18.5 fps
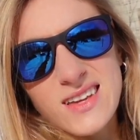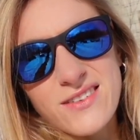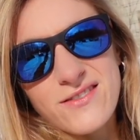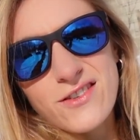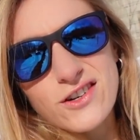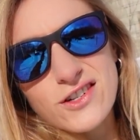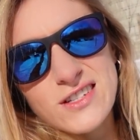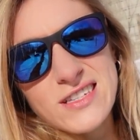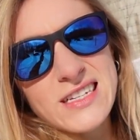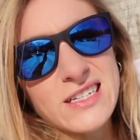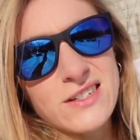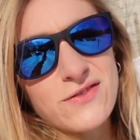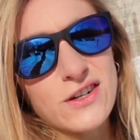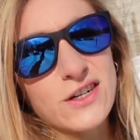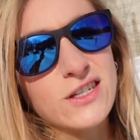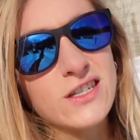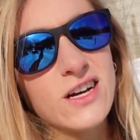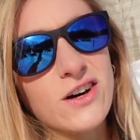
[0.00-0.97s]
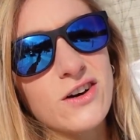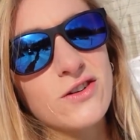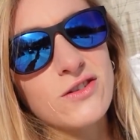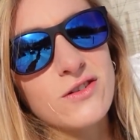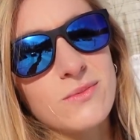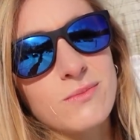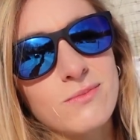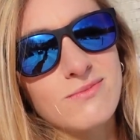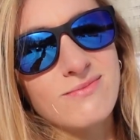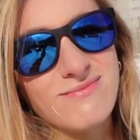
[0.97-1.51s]
First things first though,
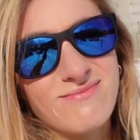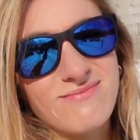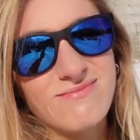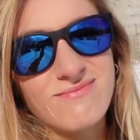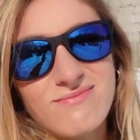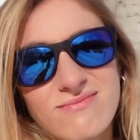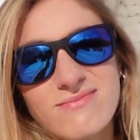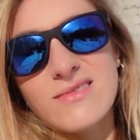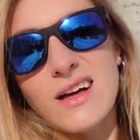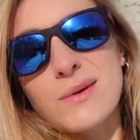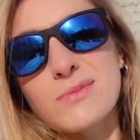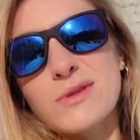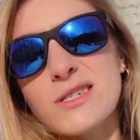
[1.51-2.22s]
I'm